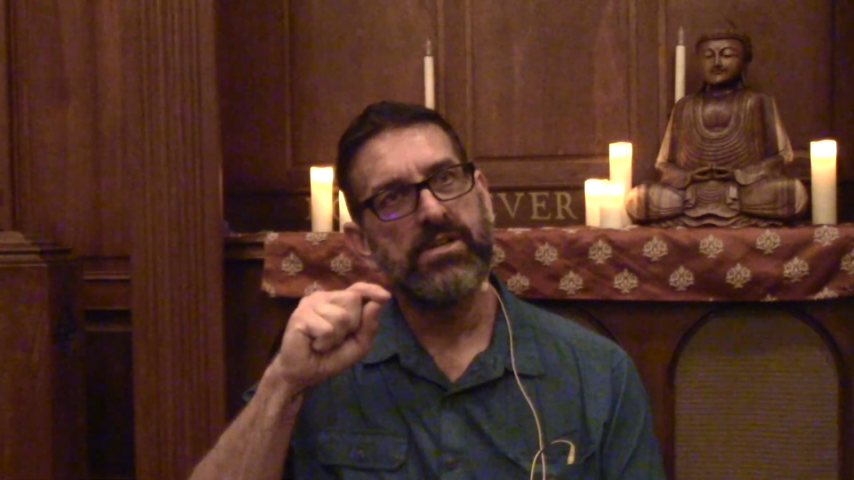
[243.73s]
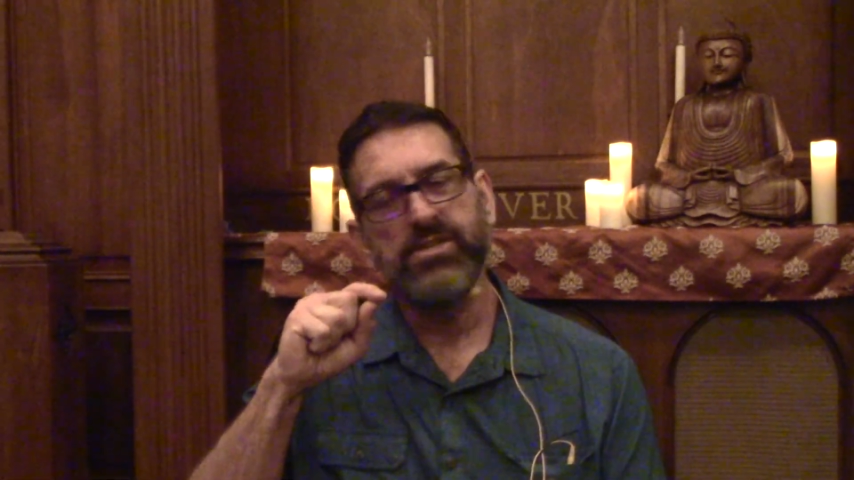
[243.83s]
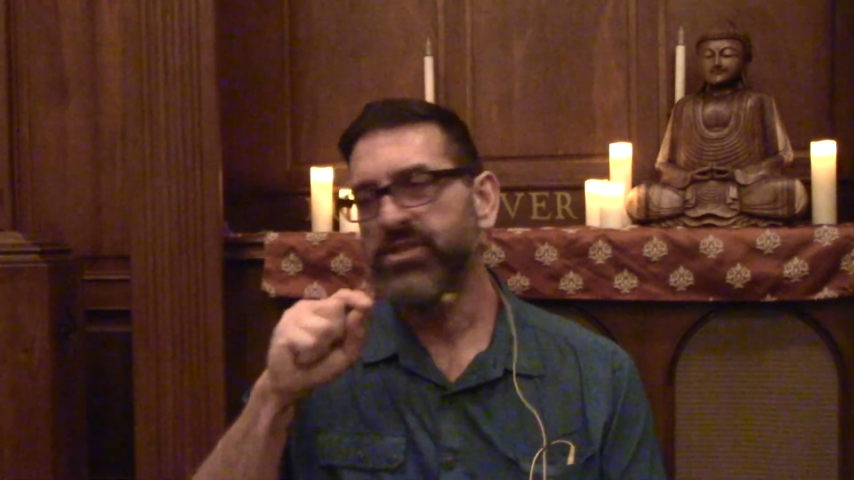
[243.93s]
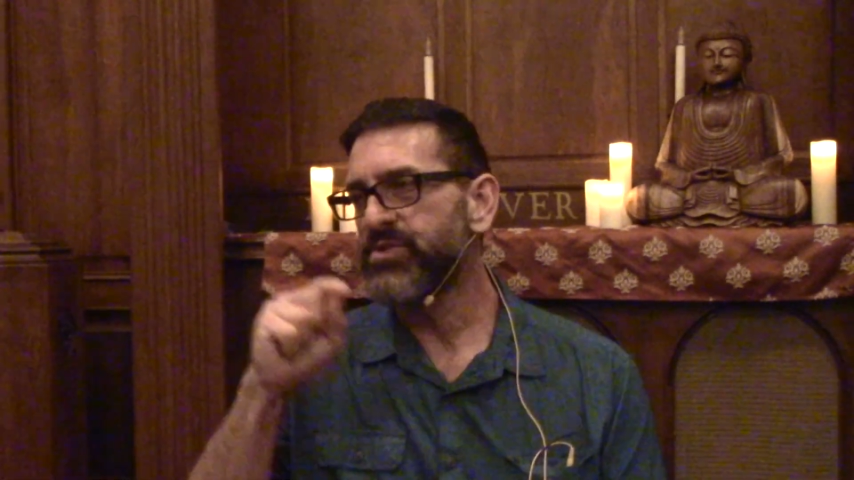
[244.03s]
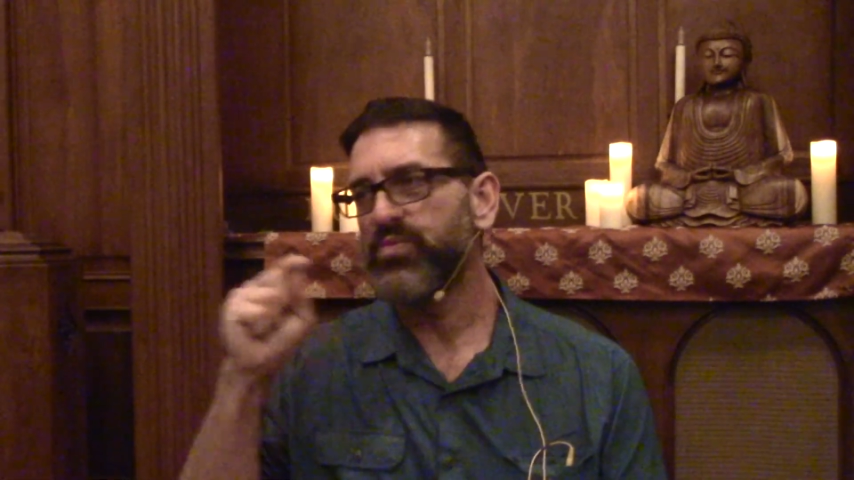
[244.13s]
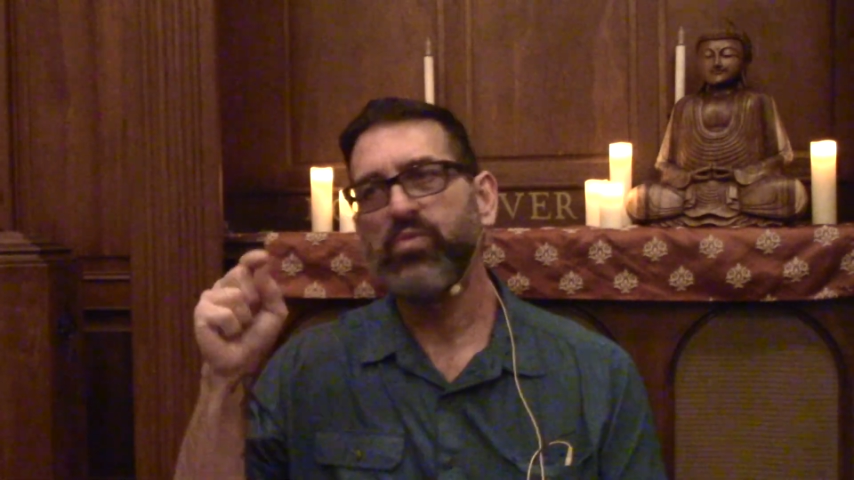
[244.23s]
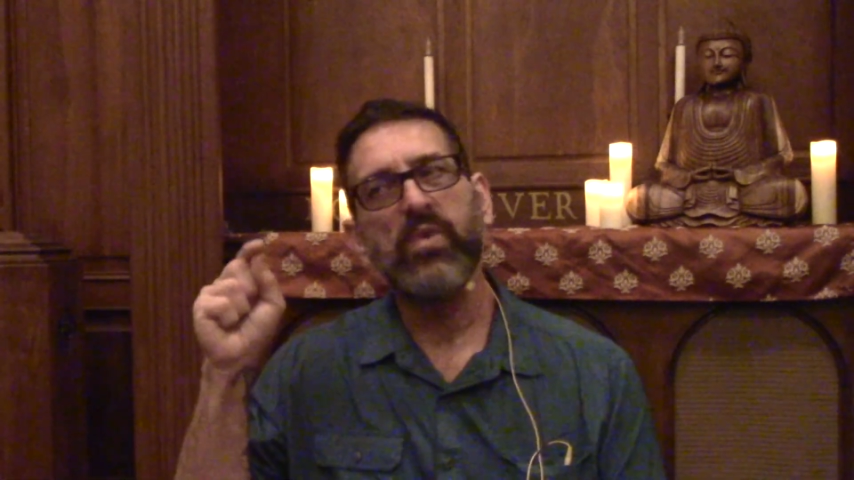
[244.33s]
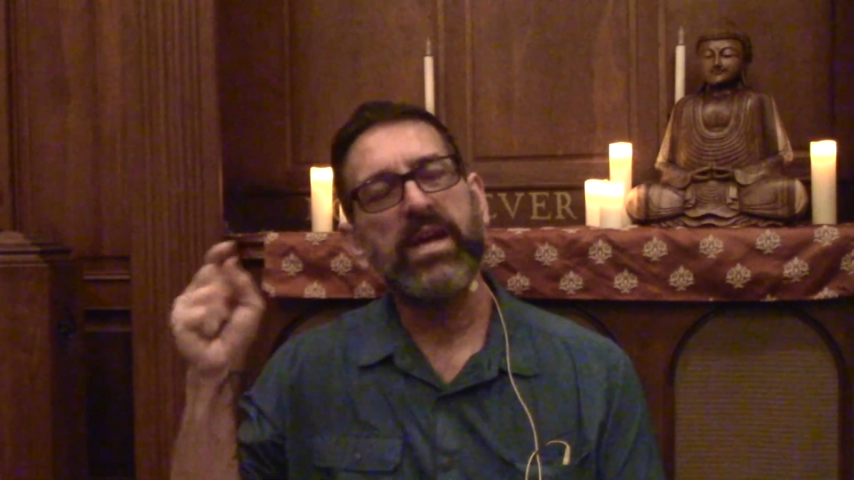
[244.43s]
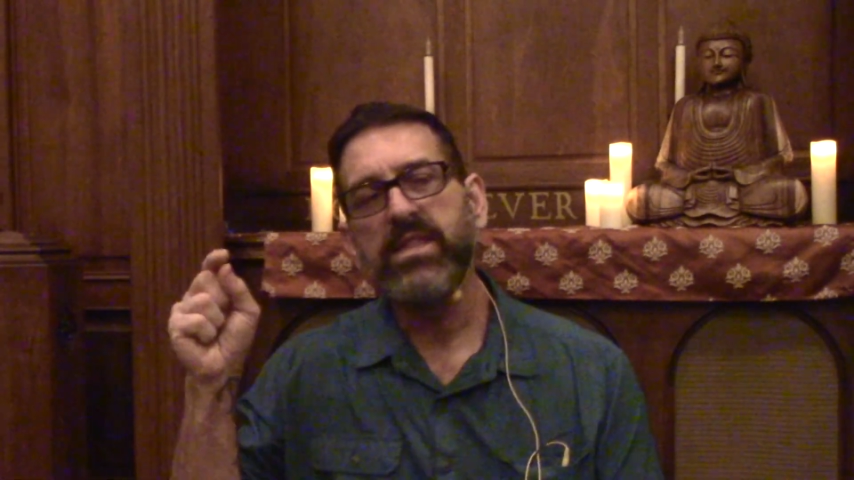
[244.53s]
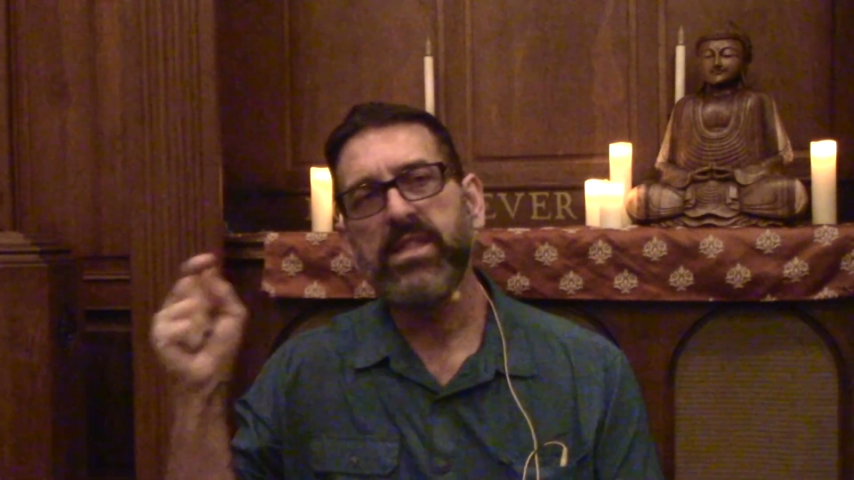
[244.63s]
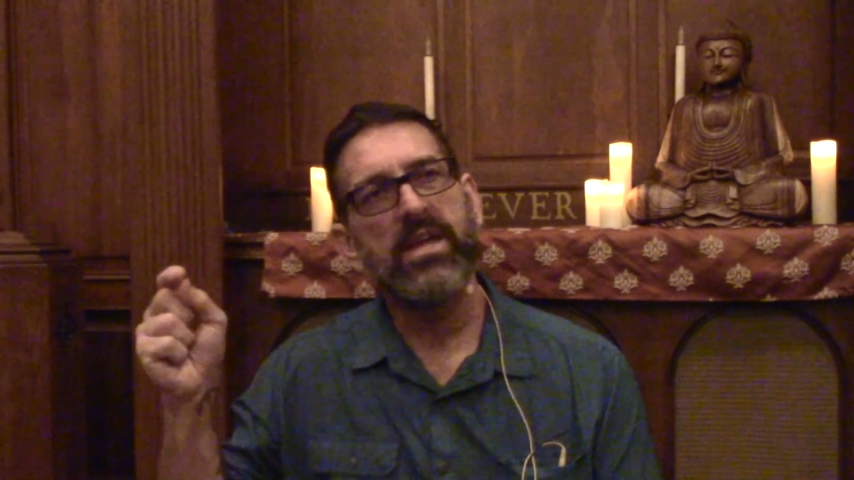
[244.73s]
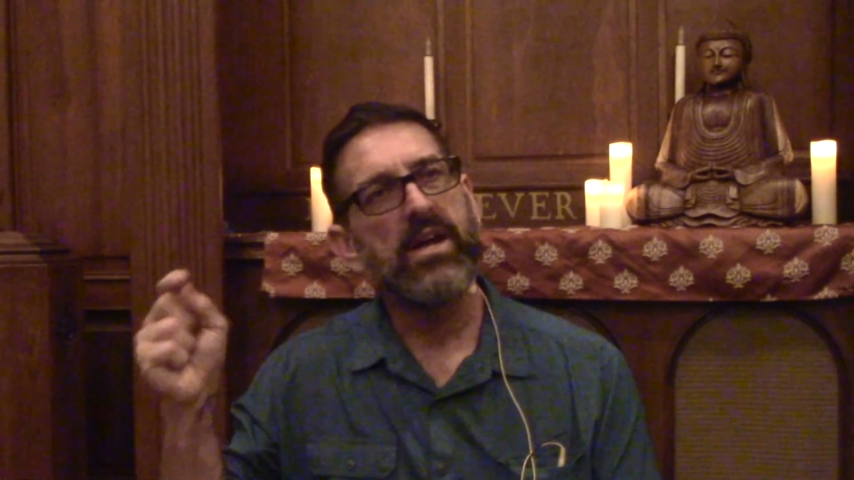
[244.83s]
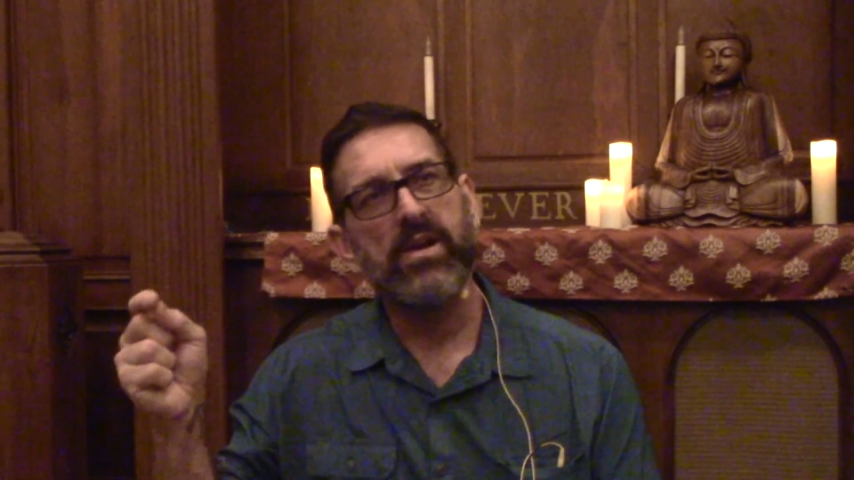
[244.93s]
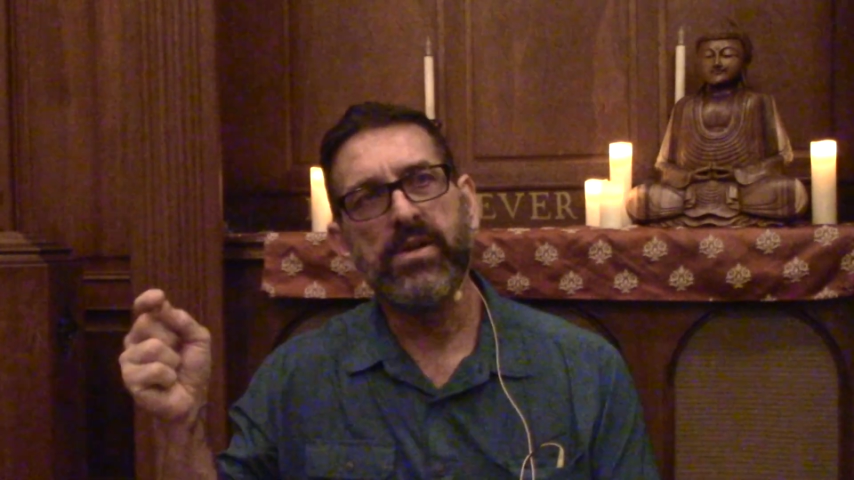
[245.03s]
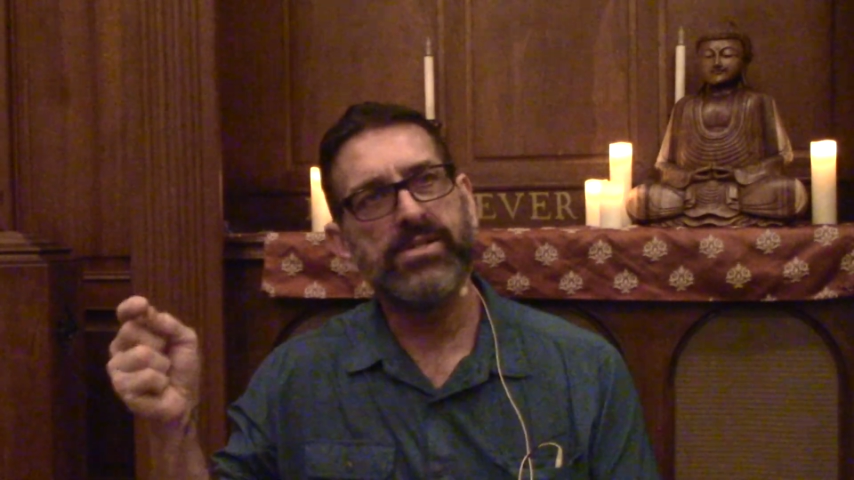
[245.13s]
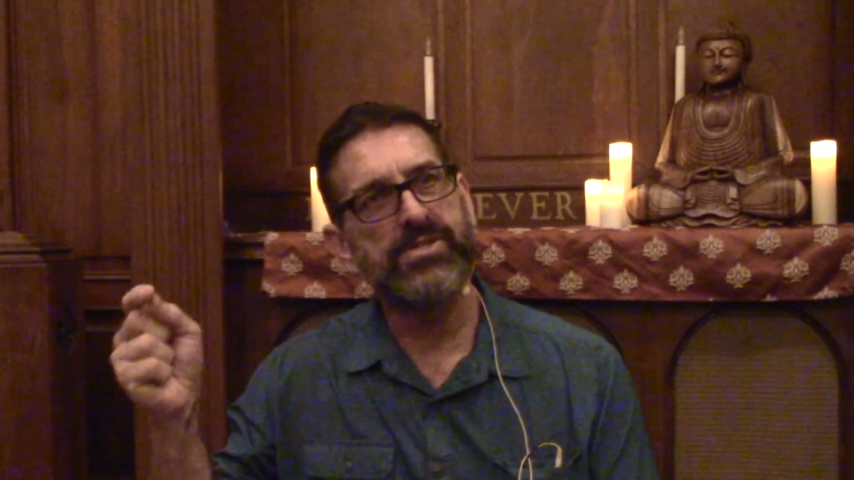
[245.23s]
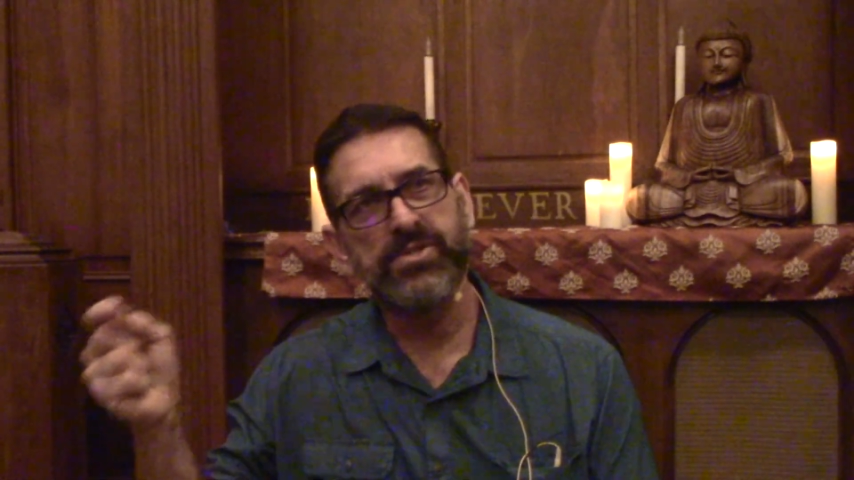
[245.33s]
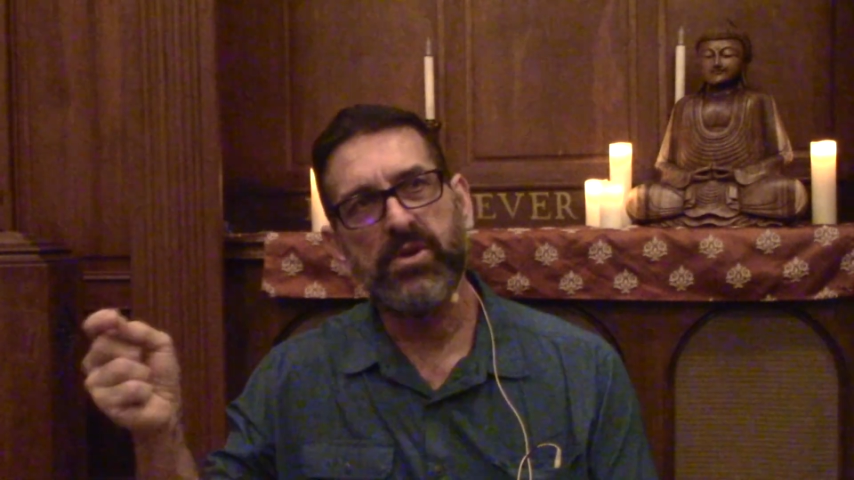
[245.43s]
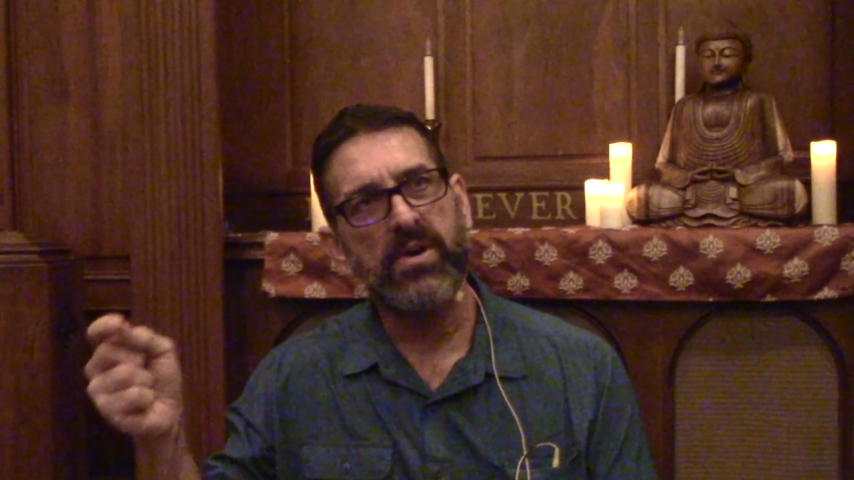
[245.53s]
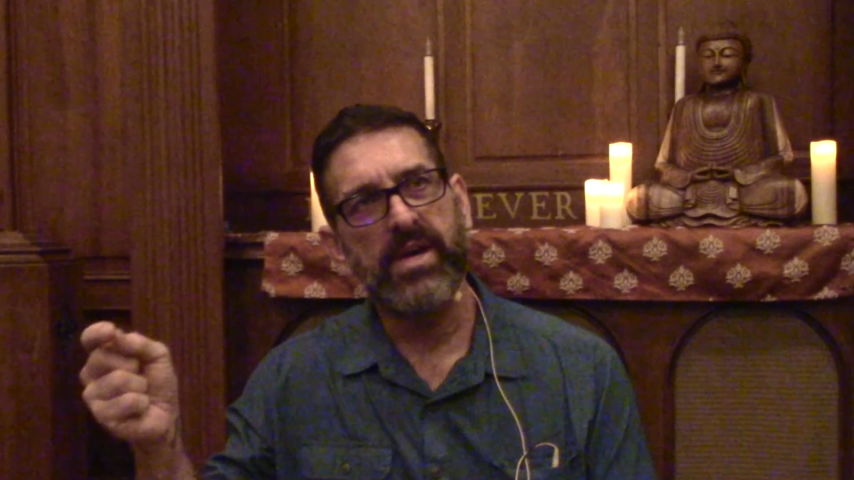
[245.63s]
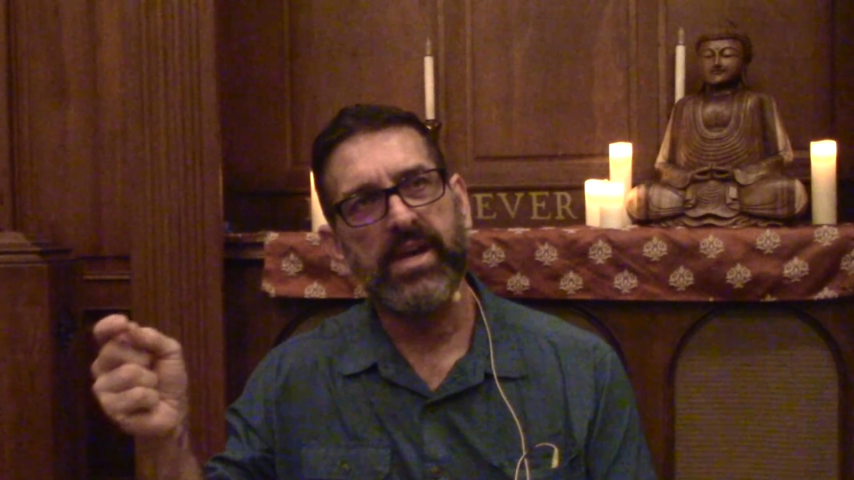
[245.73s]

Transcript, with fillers: Just right there is joy.